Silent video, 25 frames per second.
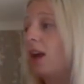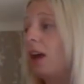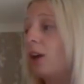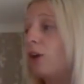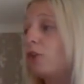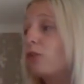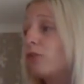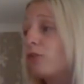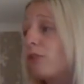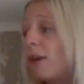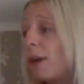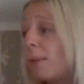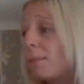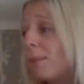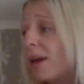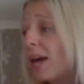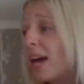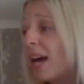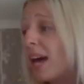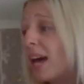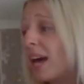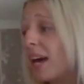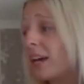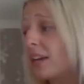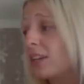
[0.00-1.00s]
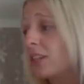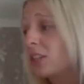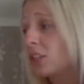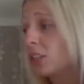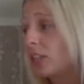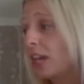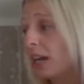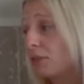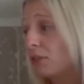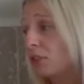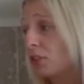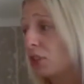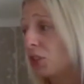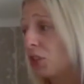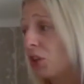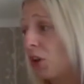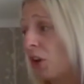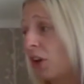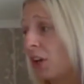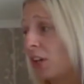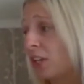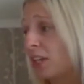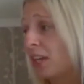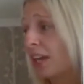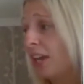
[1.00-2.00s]
"Grandma!" shouted
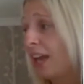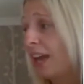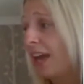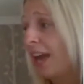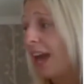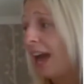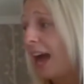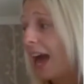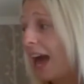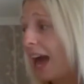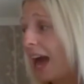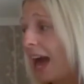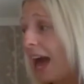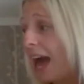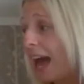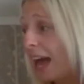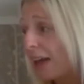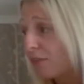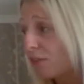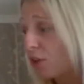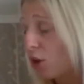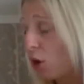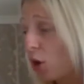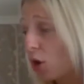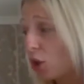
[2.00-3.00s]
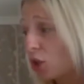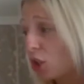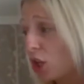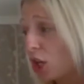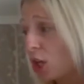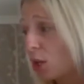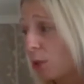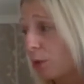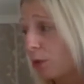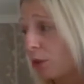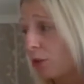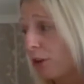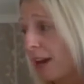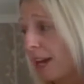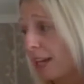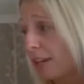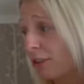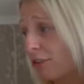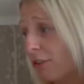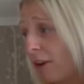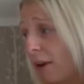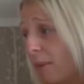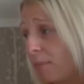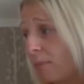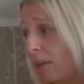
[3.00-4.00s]
Noi. "I've got you!" cried
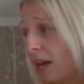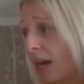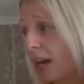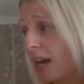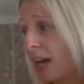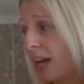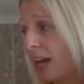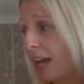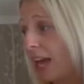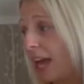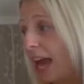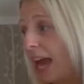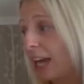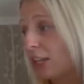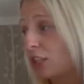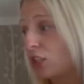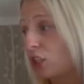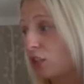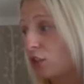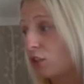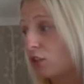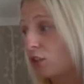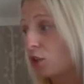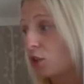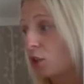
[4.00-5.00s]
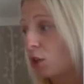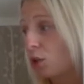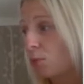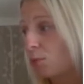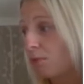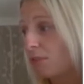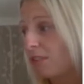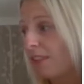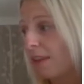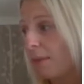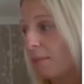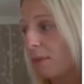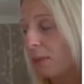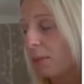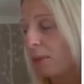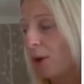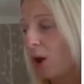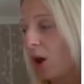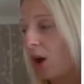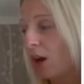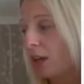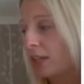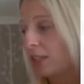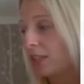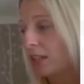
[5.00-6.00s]
Grandma as she scooped them
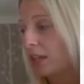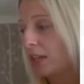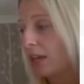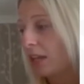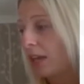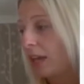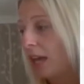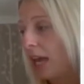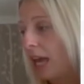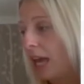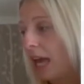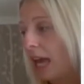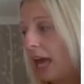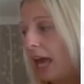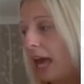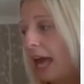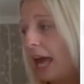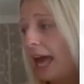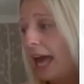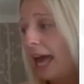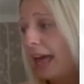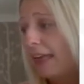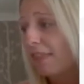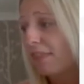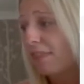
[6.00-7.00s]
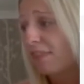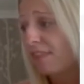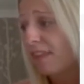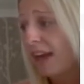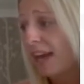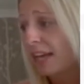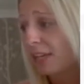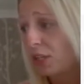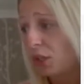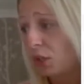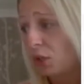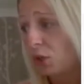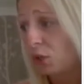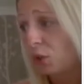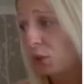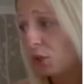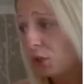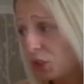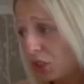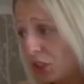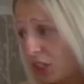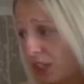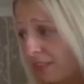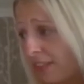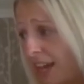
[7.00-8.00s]
aboard. "Thank
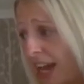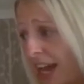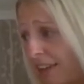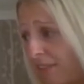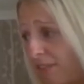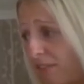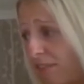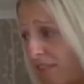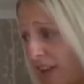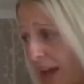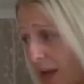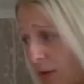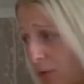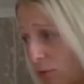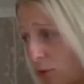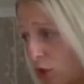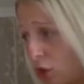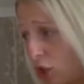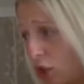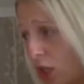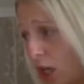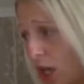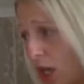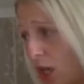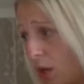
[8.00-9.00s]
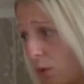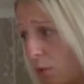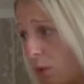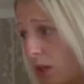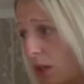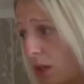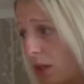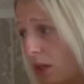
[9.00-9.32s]
goodness I found you,"